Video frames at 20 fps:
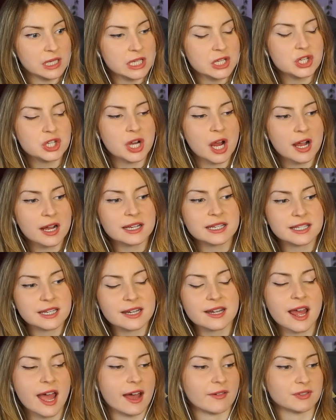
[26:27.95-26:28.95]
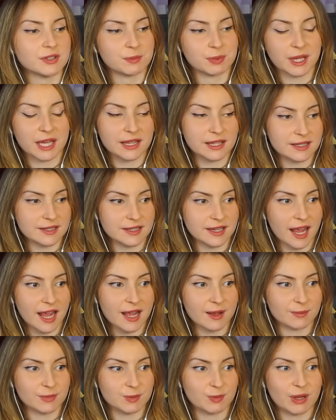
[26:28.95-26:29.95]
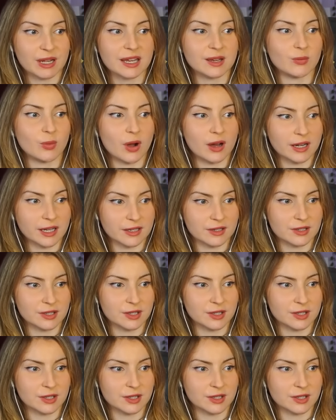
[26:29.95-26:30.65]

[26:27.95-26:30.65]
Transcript: Chuck didn't have to play these games, but he wanted